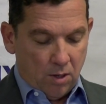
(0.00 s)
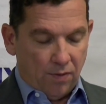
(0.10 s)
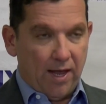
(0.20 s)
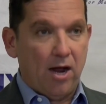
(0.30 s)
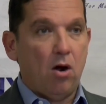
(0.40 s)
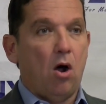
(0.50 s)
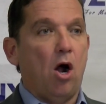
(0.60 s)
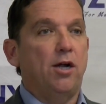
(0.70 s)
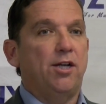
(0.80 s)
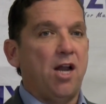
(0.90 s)
There
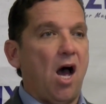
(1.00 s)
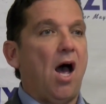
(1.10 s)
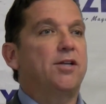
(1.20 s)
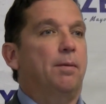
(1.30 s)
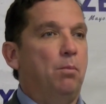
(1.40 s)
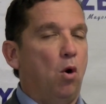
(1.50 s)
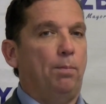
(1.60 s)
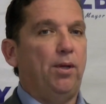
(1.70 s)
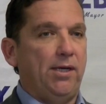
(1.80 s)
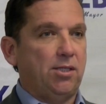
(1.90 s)
are not more
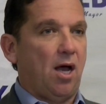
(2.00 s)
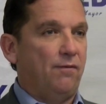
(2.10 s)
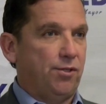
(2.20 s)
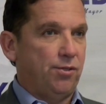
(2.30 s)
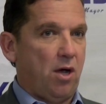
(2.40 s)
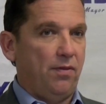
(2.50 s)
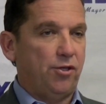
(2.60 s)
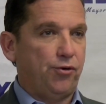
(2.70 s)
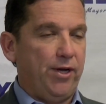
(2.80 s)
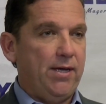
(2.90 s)
police officers on the
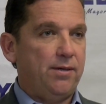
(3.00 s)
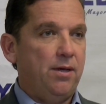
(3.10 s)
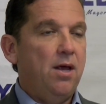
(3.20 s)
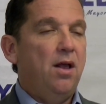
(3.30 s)
street